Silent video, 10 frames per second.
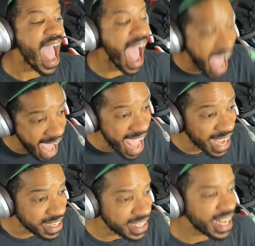
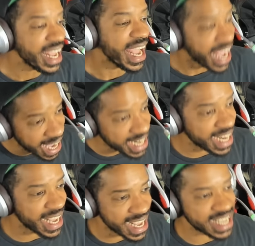and in
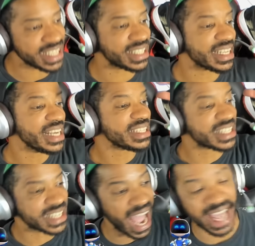it is
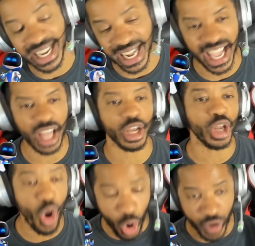Silent Hill, a
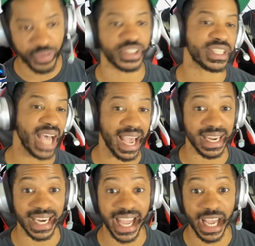logo for
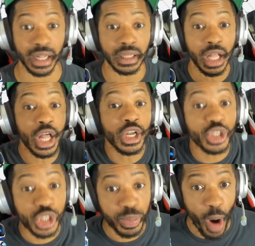Silent Hill,
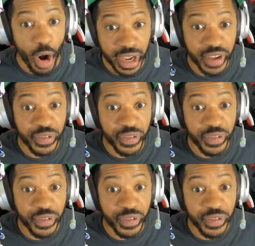sparking